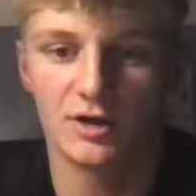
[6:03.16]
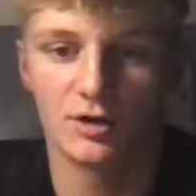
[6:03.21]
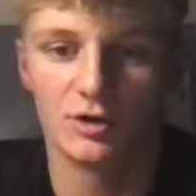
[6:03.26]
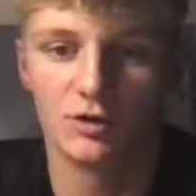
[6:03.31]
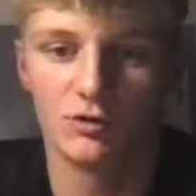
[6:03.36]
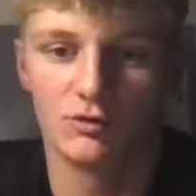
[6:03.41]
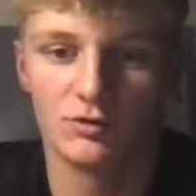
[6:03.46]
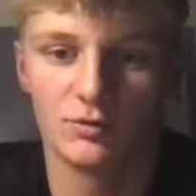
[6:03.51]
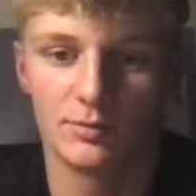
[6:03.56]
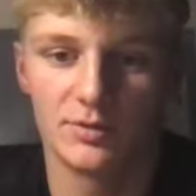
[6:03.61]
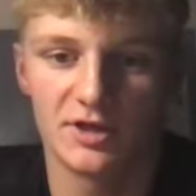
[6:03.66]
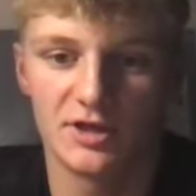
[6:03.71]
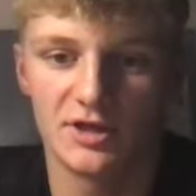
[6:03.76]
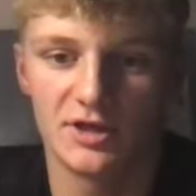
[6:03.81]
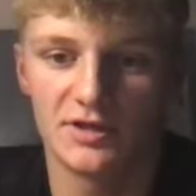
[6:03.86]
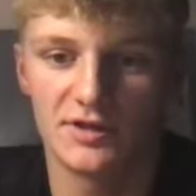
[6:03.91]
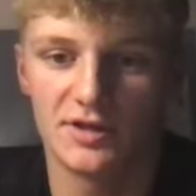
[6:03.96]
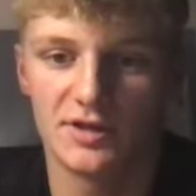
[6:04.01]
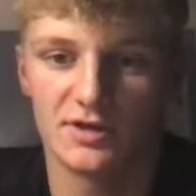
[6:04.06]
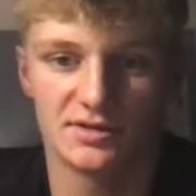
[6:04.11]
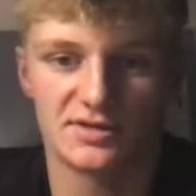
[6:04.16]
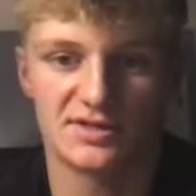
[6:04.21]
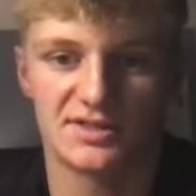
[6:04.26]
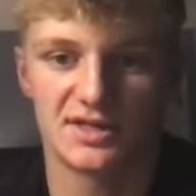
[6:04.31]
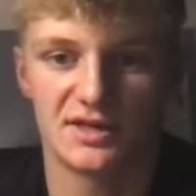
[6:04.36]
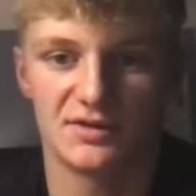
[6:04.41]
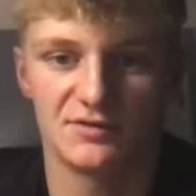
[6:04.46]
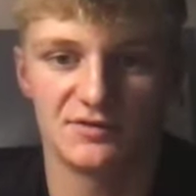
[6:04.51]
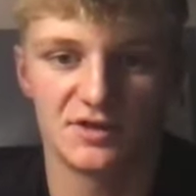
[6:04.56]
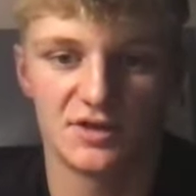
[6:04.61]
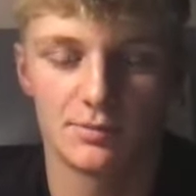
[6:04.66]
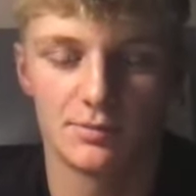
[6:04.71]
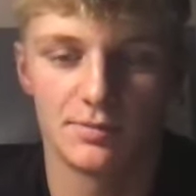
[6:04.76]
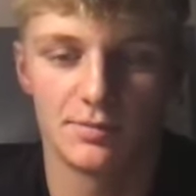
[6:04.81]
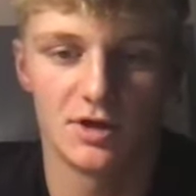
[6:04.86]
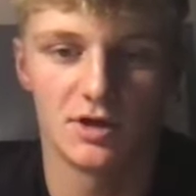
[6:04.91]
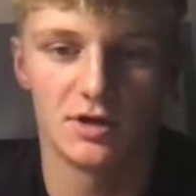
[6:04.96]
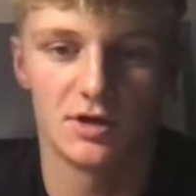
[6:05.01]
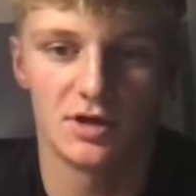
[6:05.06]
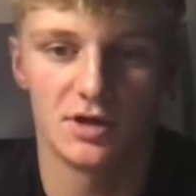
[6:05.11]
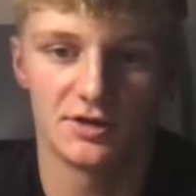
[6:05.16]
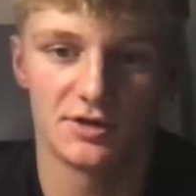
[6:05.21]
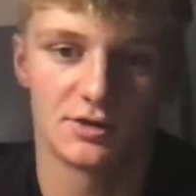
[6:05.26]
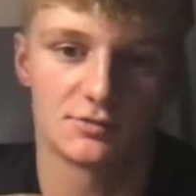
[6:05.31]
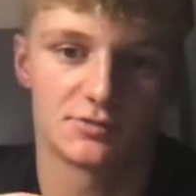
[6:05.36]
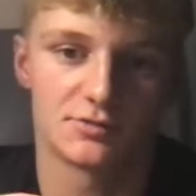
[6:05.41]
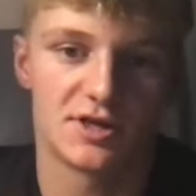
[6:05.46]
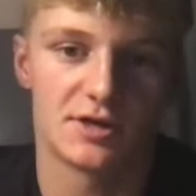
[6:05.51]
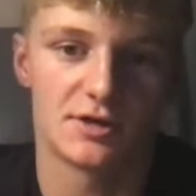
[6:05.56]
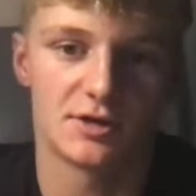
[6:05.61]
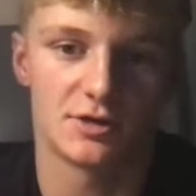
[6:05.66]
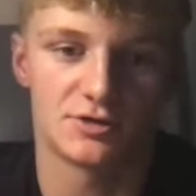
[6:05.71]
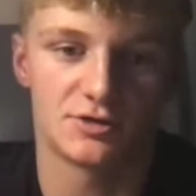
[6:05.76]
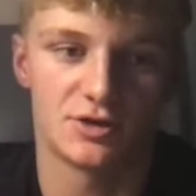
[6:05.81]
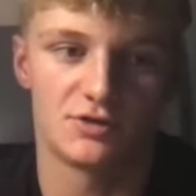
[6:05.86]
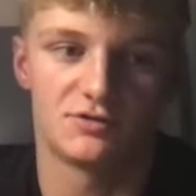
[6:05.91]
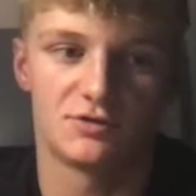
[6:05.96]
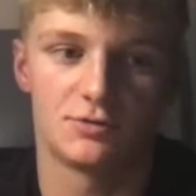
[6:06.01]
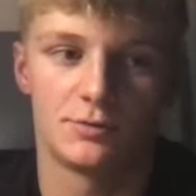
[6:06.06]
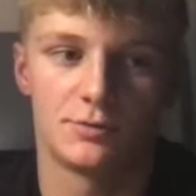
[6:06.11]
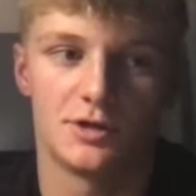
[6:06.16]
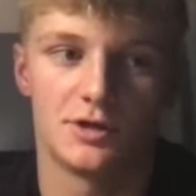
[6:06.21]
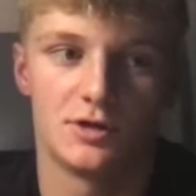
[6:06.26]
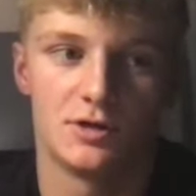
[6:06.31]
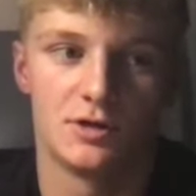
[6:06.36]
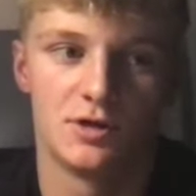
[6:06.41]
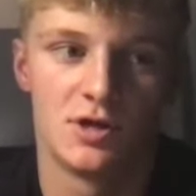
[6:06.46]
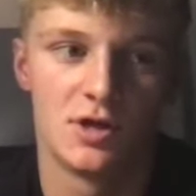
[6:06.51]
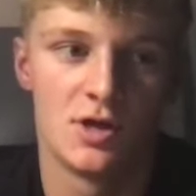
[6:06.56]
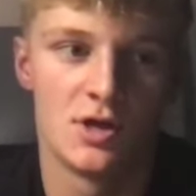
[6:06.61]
over me and then a safety above, 10 yards off the ball.